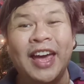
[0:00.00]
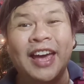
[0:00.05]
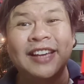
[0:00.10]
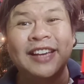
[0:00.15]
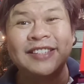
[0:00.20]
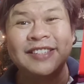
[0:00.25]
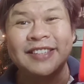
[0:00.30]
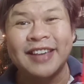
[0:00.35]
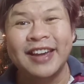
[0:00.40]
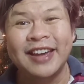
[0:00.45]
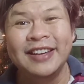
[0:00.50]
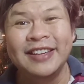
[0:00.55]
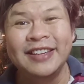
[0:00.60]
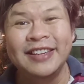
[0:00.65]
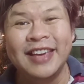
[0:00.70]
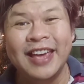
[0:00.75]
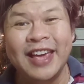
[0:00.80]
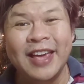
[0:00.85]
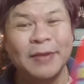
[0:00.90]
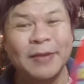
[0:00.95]
exciting
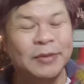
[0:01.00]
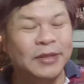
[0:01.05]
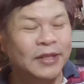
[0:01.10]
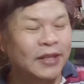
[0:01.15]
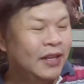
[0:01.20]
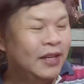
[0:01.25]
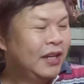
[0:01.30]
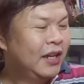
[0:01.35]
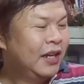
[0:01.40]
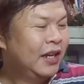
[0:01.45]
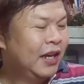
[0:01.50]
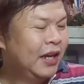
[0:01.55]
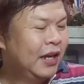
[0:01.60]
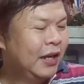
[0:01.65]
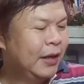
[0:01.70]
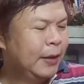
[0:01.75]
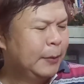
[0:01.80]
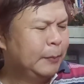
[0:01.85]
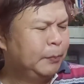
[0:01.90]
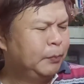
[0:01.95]
games
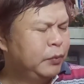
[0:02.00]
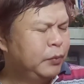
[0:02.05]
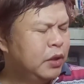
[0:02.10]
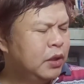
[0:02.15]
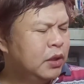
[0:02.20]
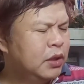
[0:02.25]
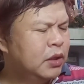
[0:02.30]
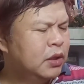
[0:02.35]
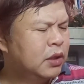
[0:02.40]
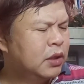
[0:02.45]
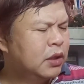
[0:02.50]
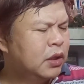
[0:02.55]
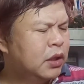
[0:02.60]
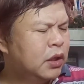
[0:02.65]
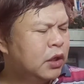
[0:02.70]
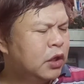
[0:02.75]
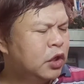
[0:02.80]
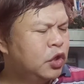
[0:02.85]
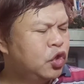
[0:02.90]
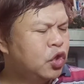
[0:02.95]
um, in
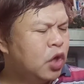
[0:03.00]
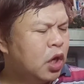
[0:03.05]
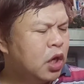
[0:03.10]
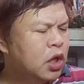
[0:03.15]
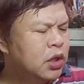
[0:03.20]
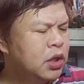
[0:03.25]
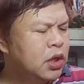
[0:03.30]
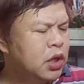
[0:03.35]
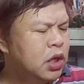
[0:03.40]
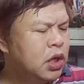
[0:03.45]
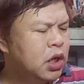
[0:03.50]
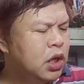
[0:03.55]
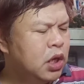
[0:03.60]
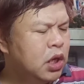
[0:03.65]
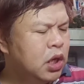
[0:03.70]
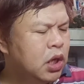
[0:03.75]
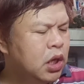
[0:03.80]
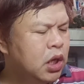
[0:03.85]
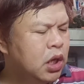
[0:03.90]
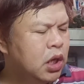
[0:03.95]
the Jolly
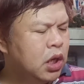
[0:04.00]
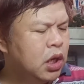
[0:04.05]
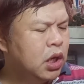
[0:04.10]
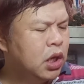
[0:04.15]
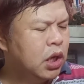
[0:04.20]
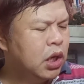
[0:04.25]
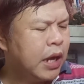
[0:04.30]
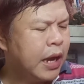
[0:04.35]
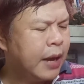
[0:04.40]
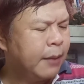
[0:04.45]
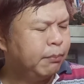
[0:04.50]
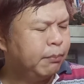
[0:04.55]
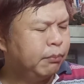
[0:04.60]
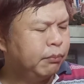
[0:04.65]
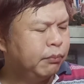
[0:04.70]
app.